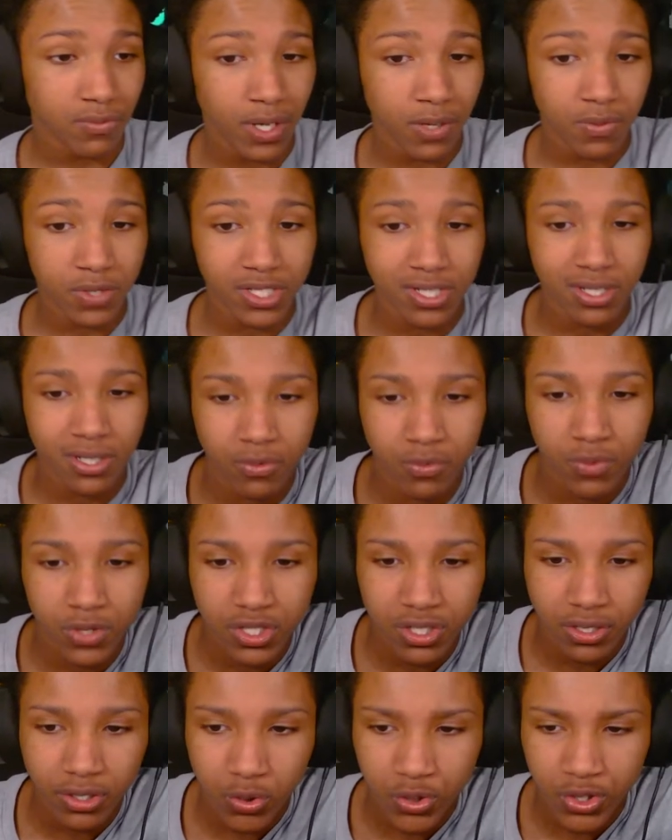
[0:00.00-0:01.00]
what's your
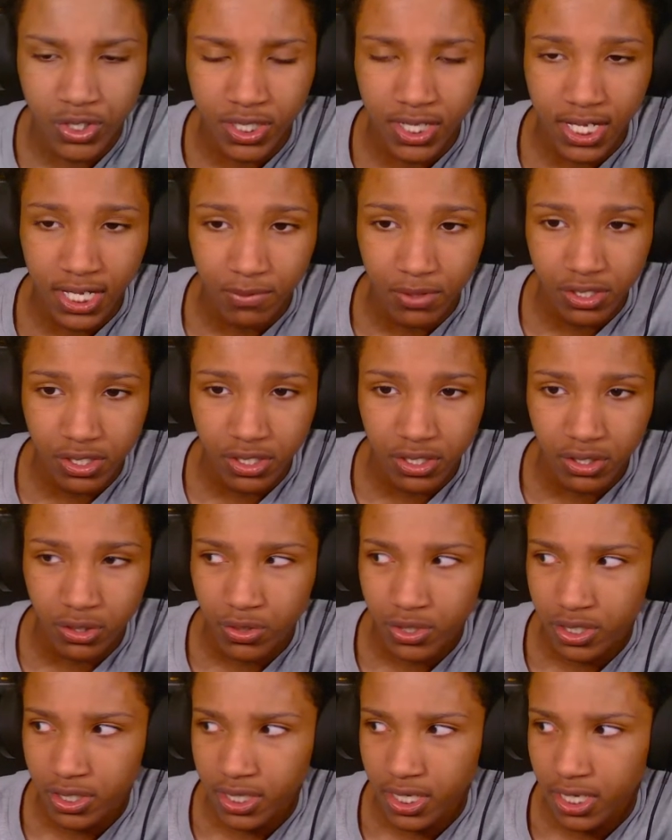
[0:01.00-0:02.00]
username? What's your
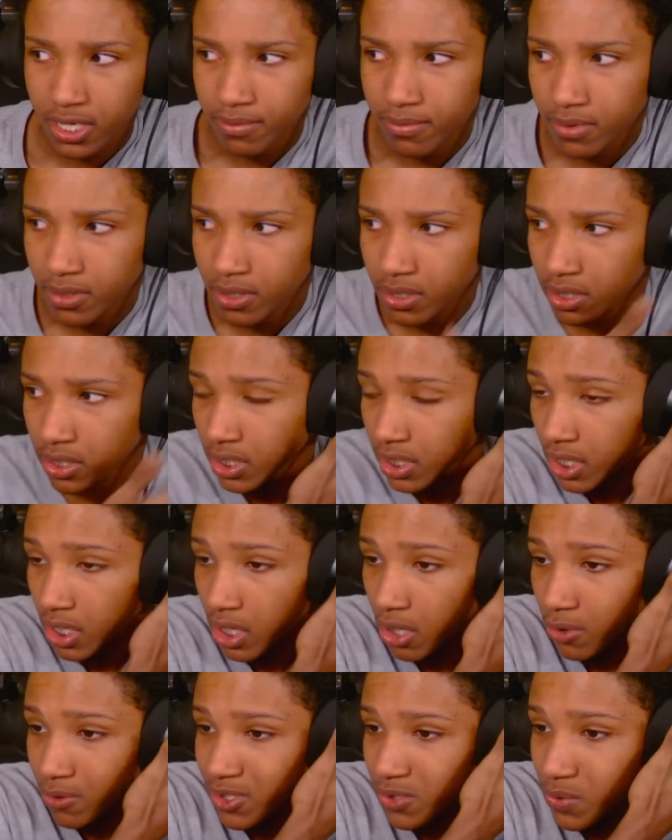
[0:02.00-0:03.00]
username?
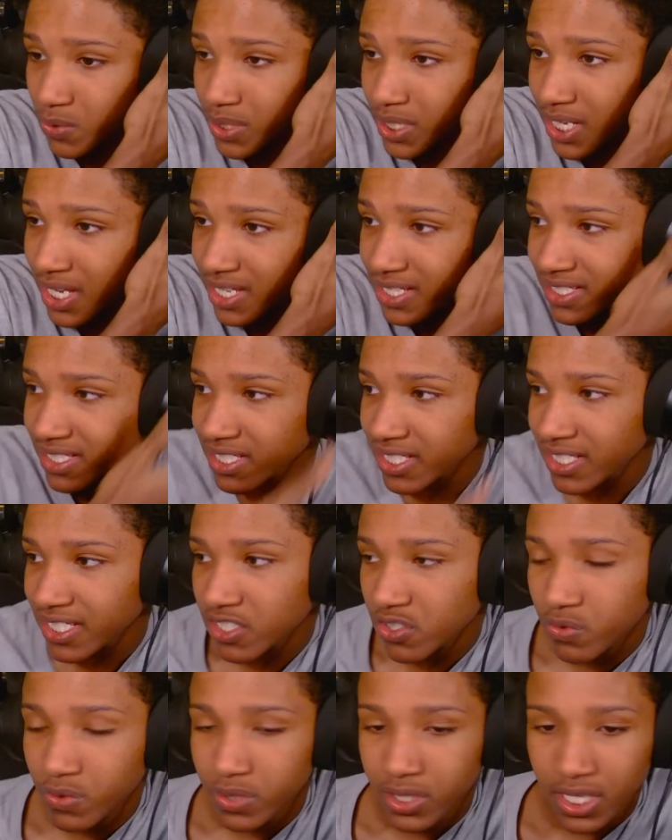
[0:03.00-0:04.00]
Oh,
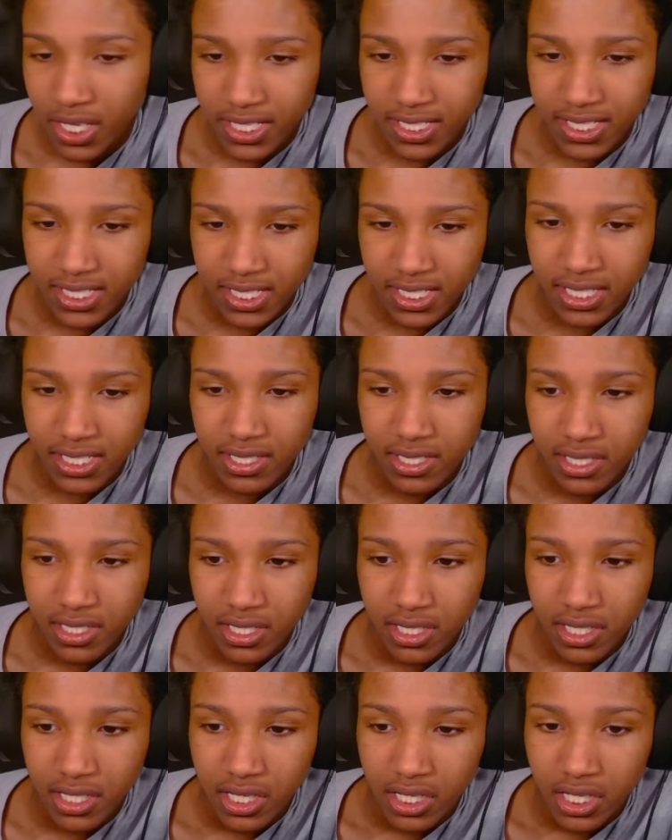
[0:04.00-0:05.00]
2018.
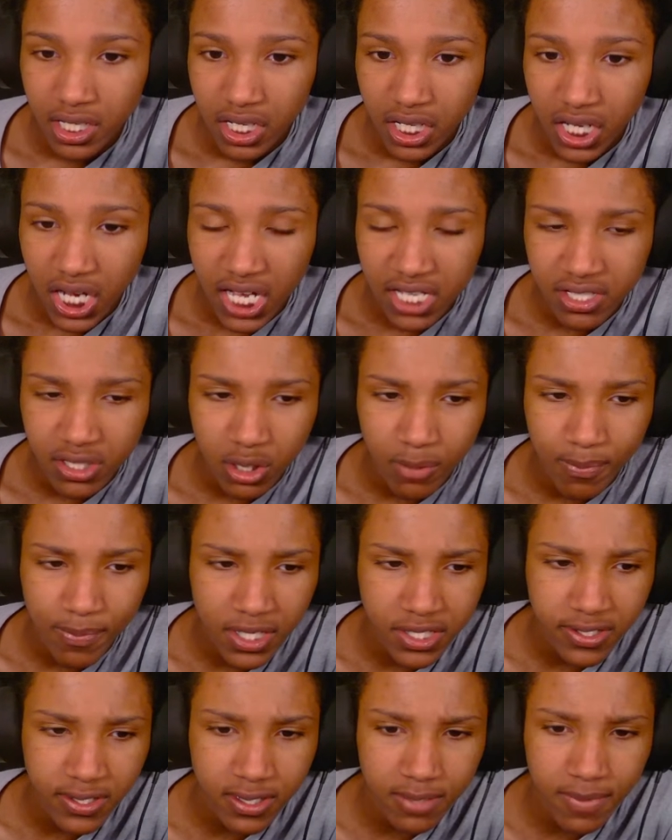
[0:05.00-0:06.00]
I said the
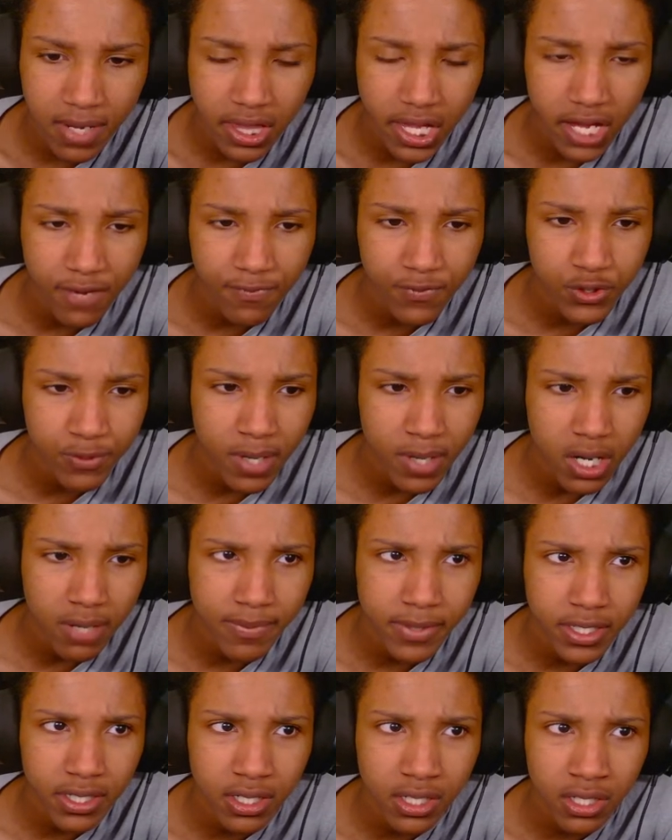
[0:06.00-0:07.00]
best year of my life was
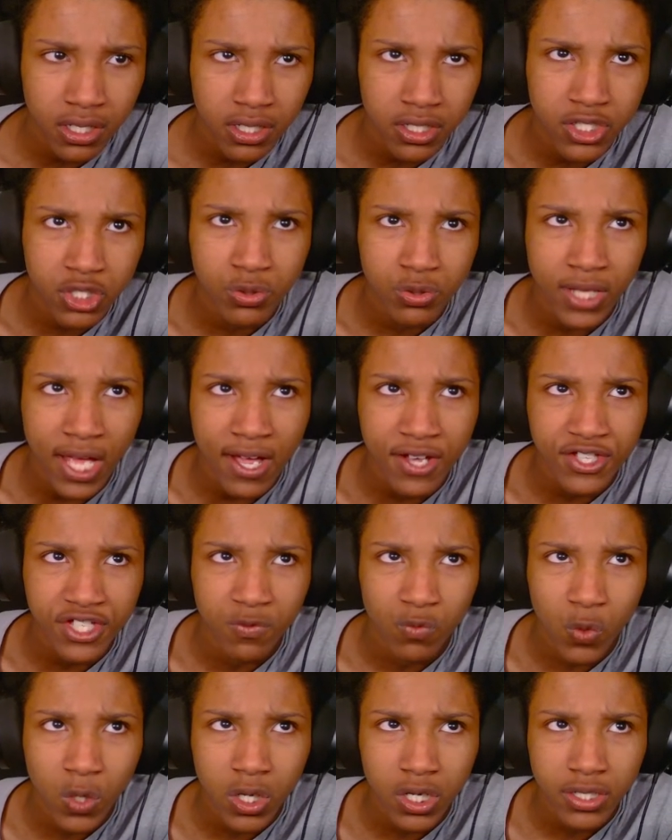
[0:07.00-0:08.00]
probably
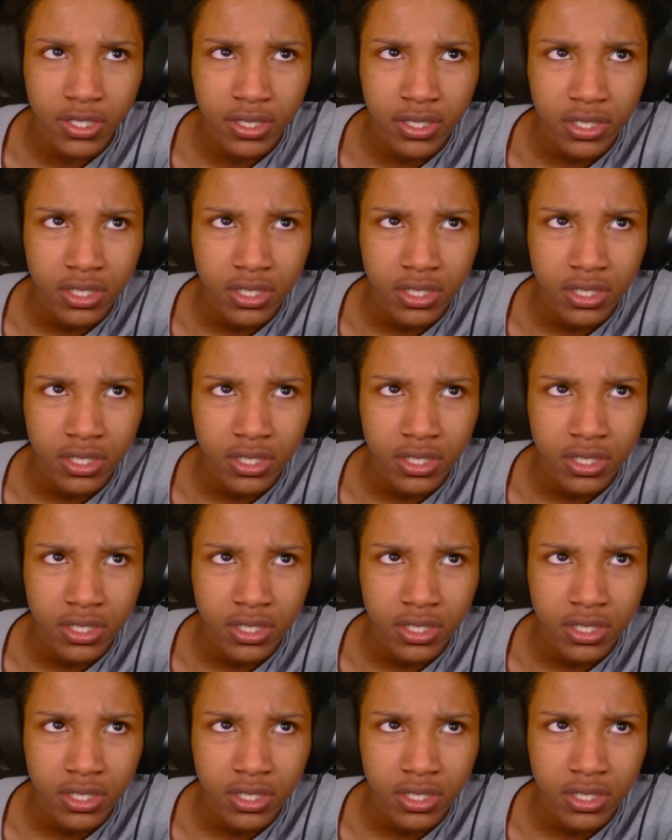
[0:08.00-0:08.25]
2001.